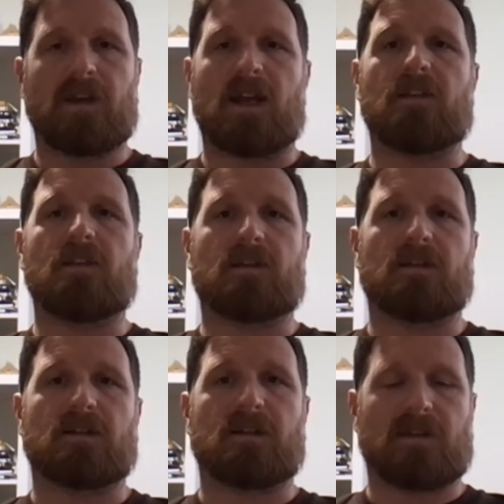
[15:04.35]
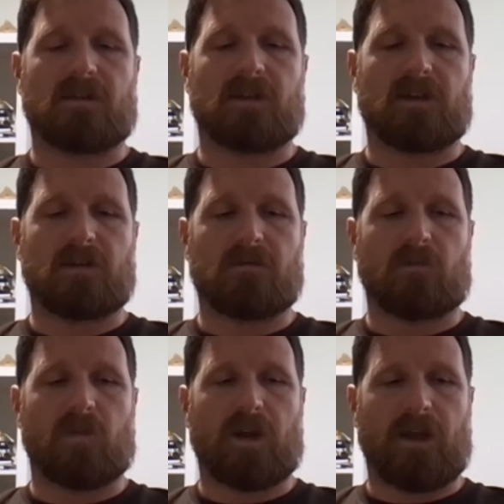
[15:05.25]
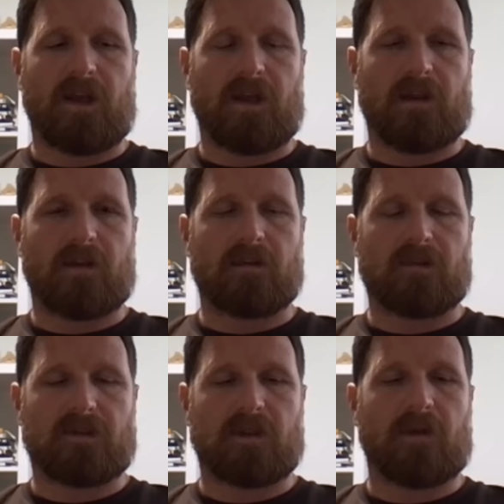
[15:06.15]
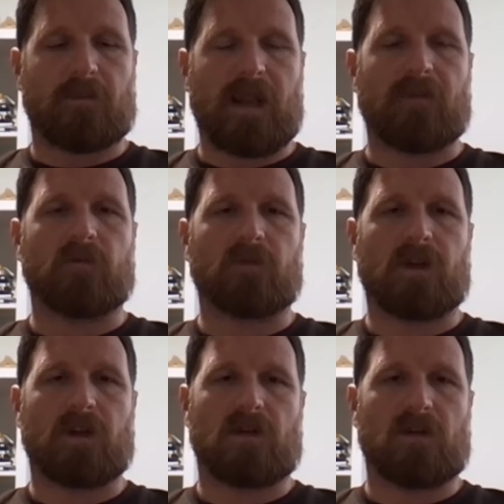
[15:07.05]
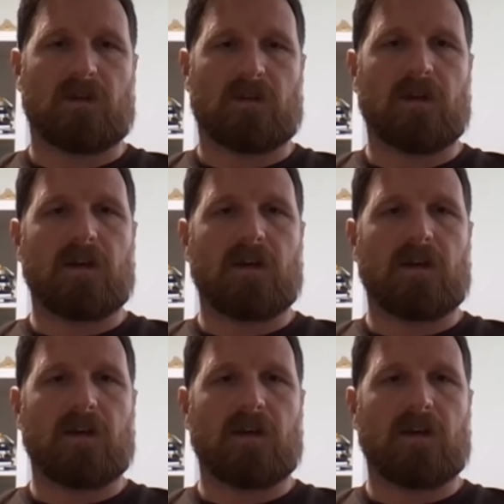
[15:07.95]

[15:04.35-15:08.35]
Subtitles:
Anything that where a platform can use